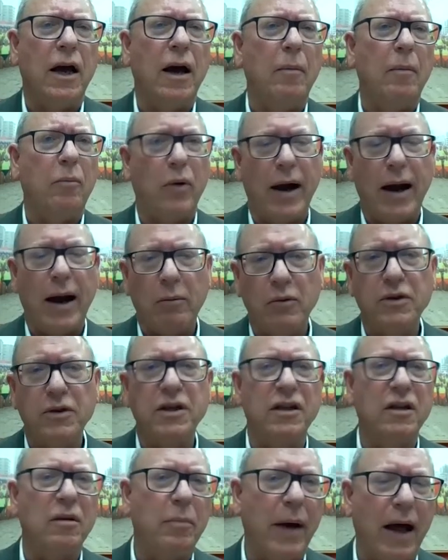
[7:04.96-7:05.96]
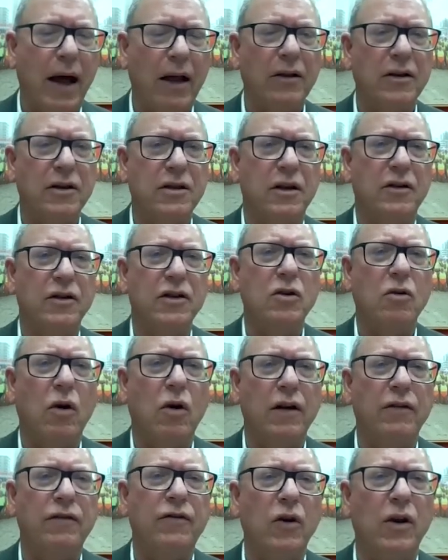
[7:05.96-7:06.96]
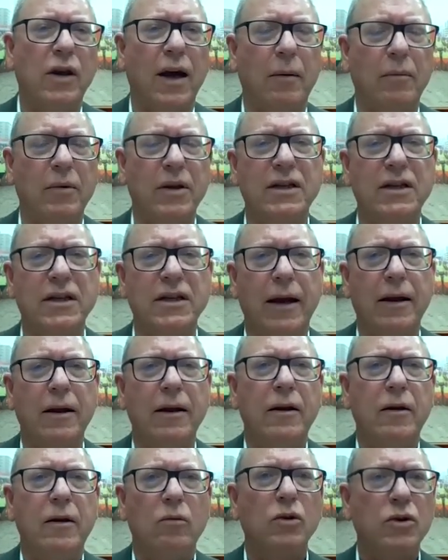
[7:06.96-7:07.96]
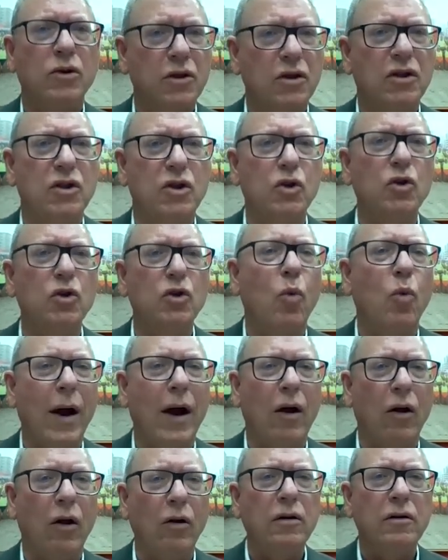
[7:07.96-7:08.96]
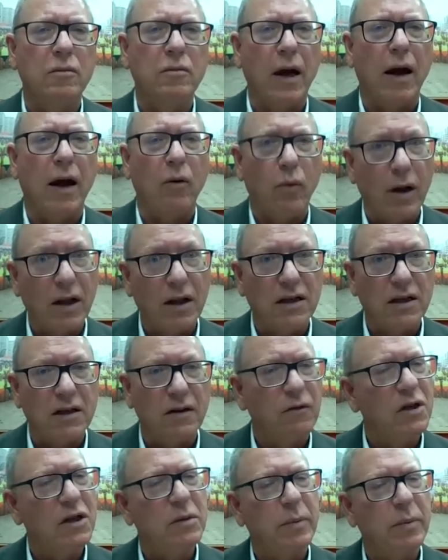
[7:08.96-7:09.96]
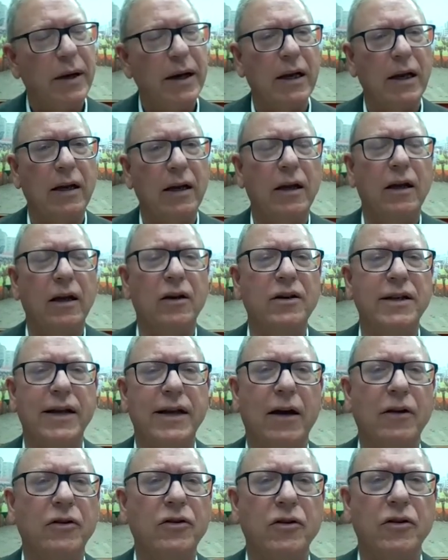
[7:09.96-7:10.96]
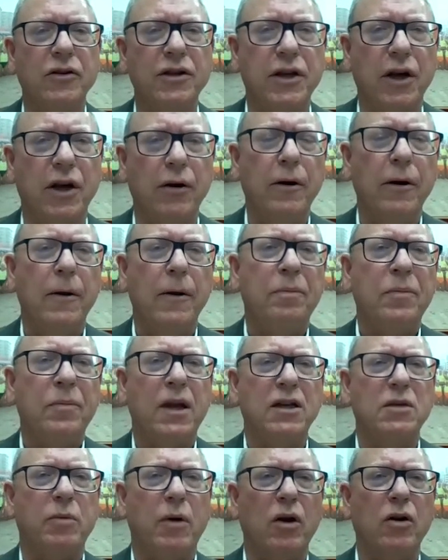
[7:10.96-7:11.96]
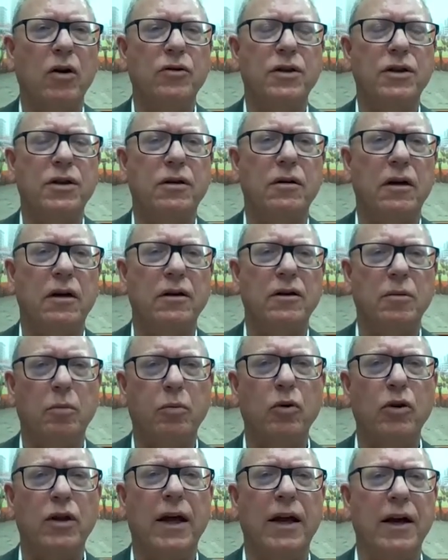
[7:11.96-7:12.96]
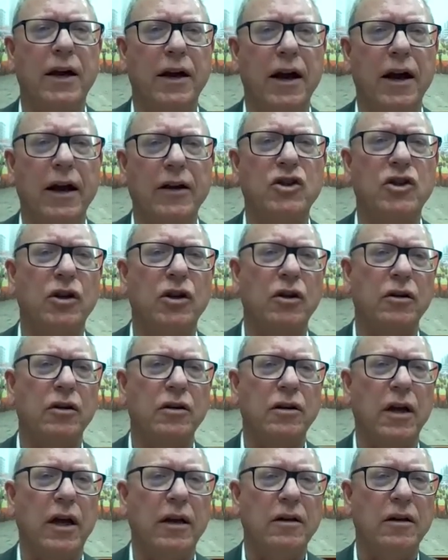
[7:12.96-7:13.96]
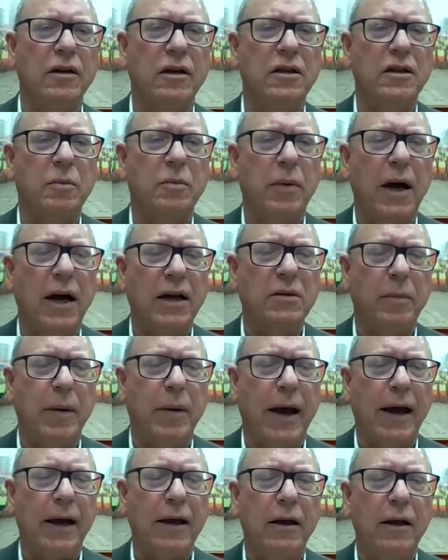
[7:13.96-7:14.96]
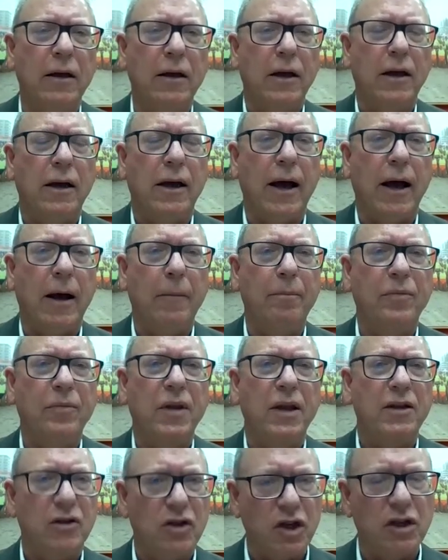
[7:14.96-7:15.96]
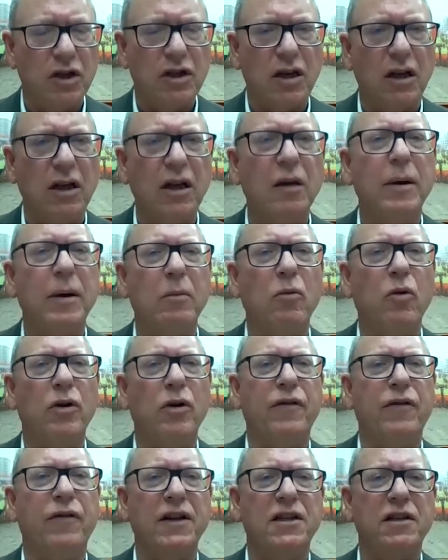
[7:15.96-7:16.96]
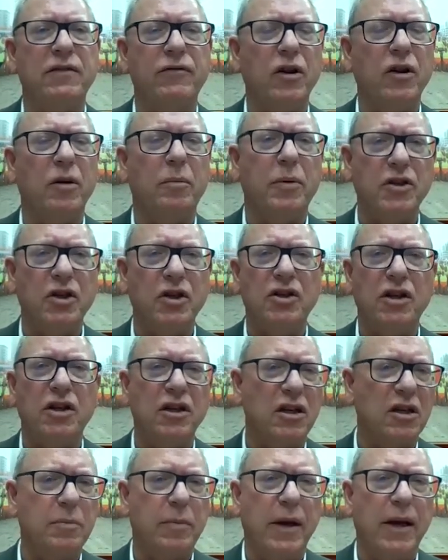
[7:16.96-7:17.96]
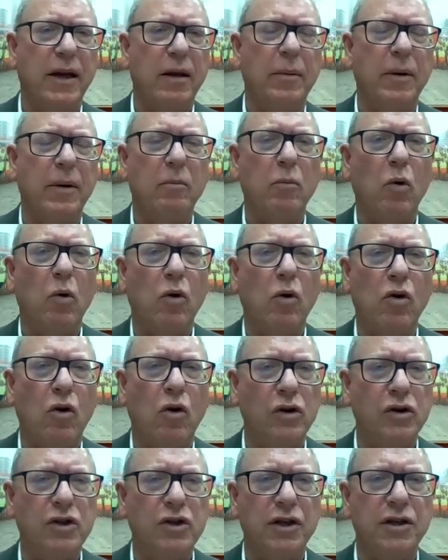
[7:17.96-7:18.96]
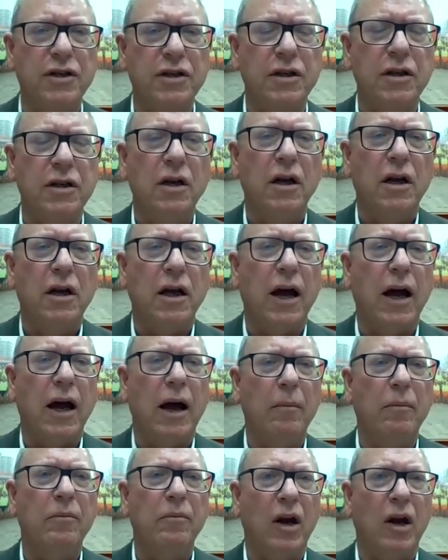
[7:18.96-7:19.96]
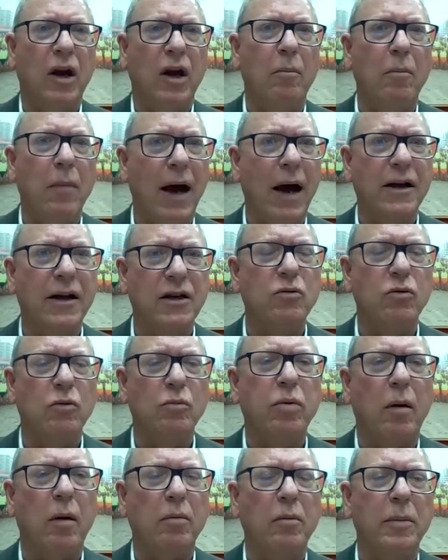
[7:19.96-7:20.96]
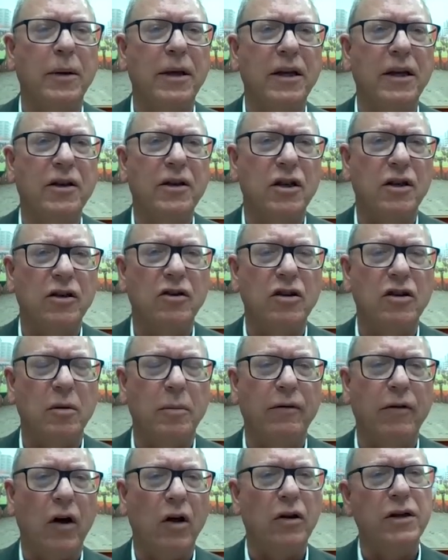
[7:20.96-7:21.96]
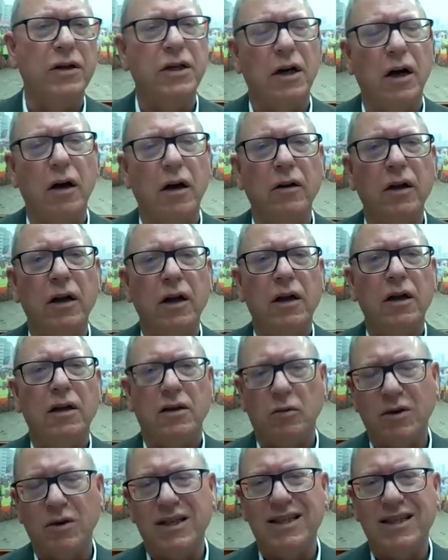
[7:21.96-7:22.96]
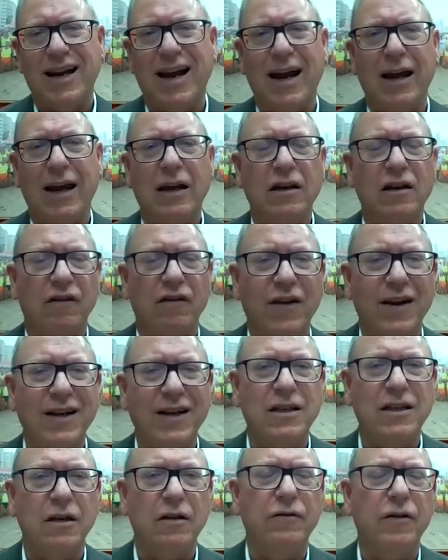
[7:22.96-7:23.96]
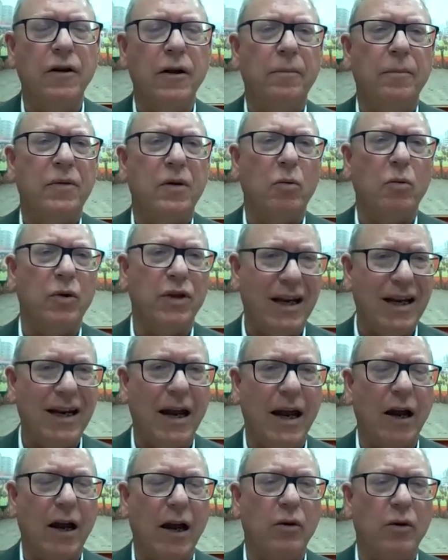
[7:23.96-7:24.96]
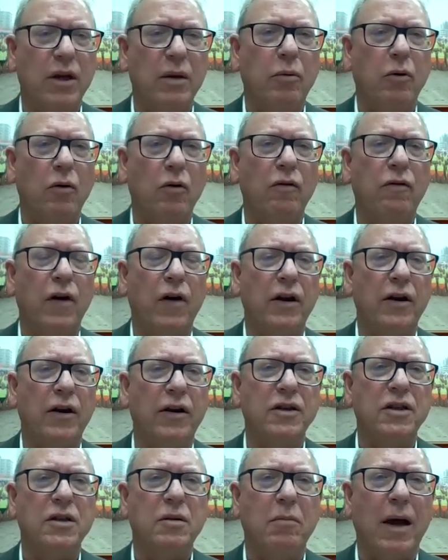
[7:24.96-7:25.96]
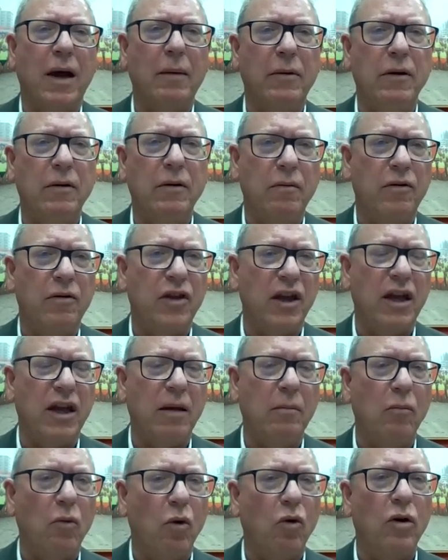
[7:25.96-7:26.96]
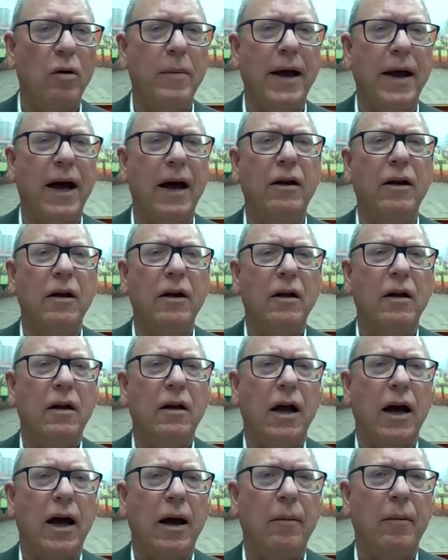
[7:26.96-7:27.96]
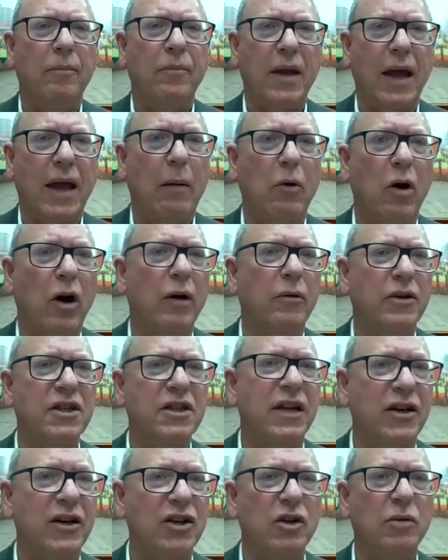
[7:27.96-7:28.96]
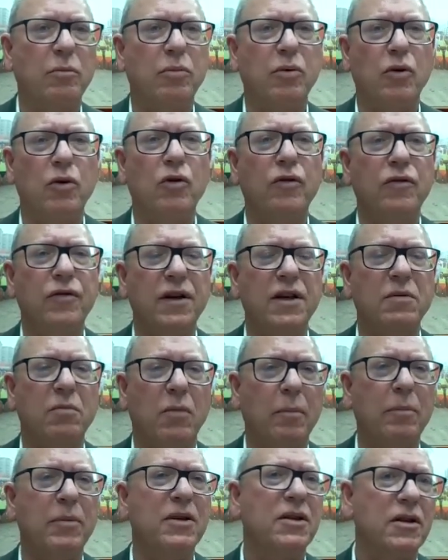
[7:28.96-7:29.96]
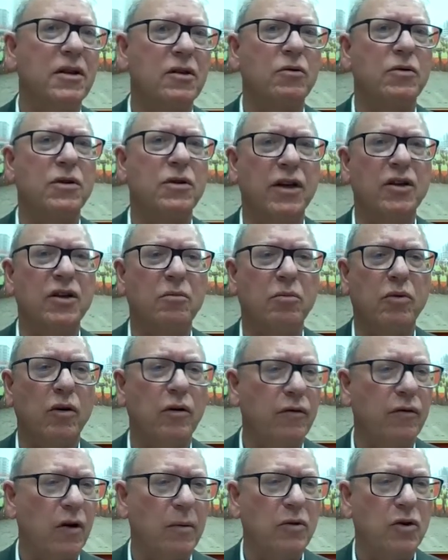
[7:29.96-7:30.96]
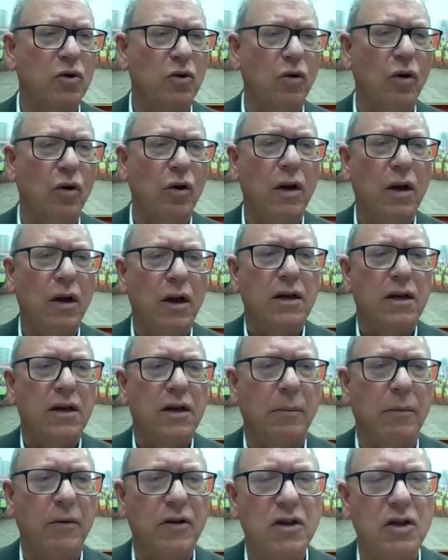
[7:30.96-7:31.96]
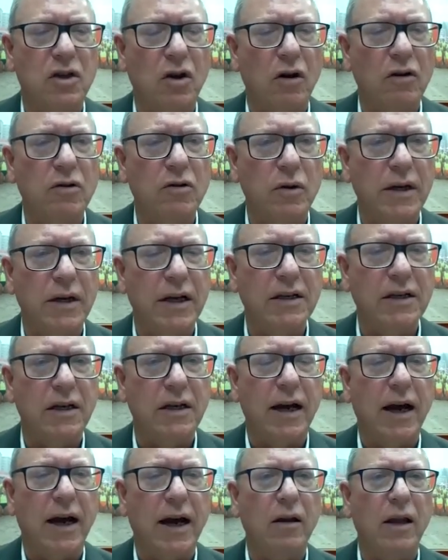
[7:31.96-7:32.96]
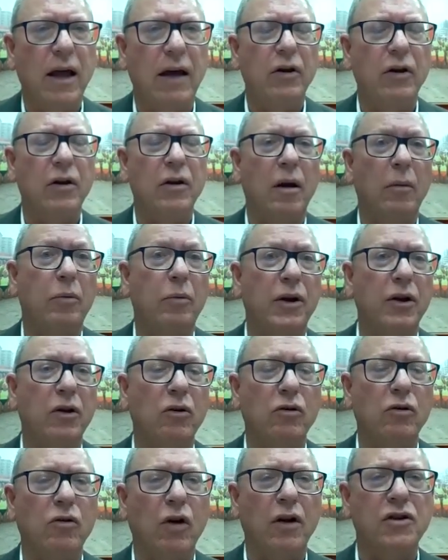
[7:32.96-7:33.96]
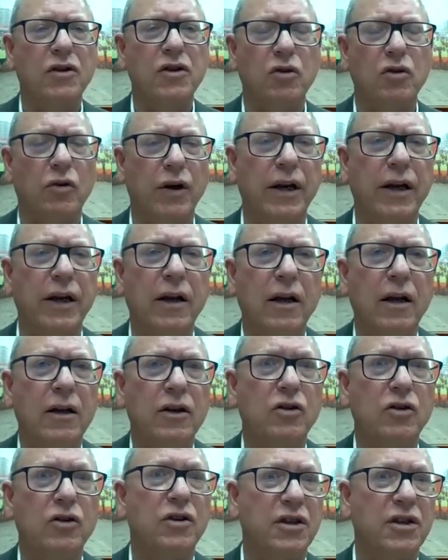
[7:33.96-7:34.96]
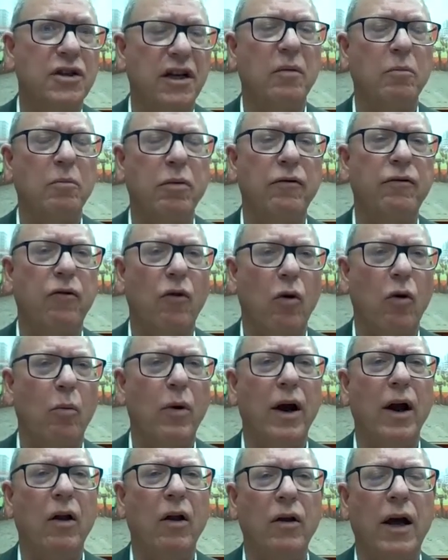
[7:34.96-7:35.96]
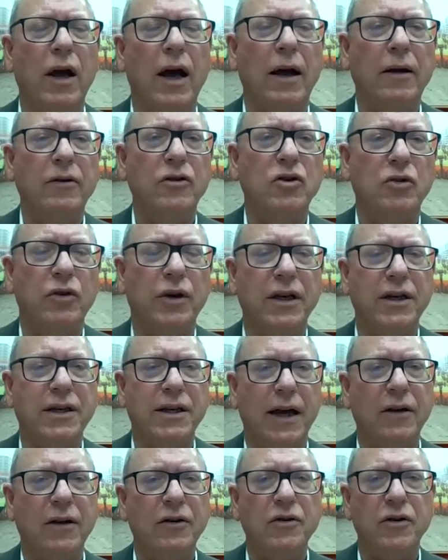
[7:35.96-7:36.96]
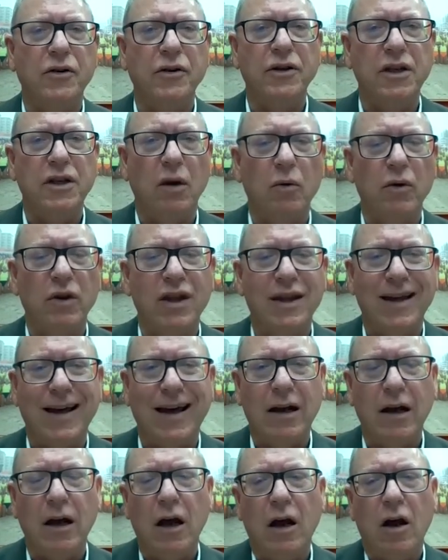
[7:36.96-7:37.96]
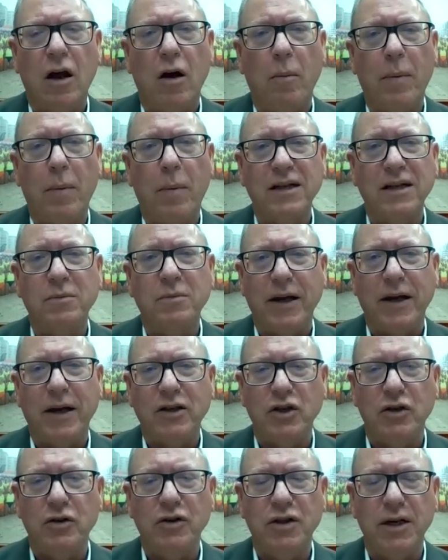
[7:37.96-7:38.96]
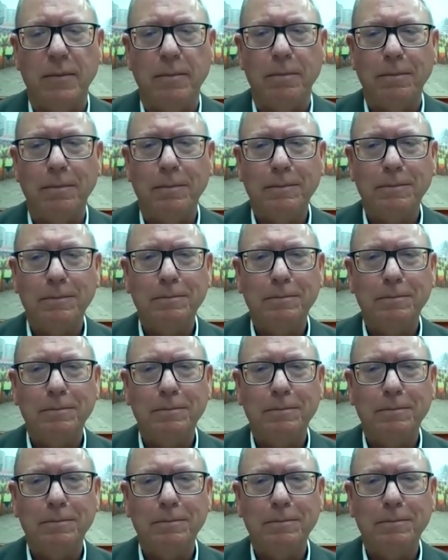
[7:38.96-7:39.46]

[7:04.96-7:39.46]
Uh, Brambles in the pallets. So there's quite a few companies that will do well, uh, relatively speaking, in a downturn. So I suppose to put that in a nutshell and, and, and to pass back, um, just a little bit more defensive on the positioning, just being a bit more cautious. Um, you know, markets will probably continue to be volatile. So we're staying defensive within equity portfolios, maybe thinking more about um, am I recession proof? Is my business recession proof? And I'm sure some of the stocks we'll hear today will have a, a pretty good growth story, should see them perform well uh, during a downturn. So with that, I'll pass back to you, Tim.